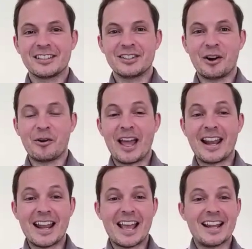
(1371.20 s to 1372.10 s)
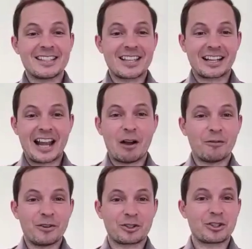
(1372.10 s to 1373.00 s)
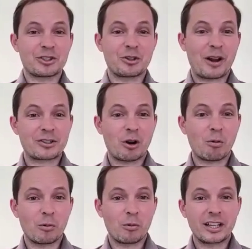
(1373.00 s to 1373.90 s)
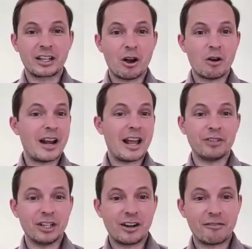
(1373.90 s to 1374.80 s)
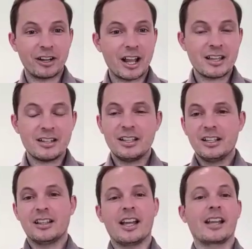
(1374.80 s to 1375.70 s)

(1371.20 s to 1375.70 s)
you know, and and it's like now if there's just a restaurant where we can go and have dinner every night, like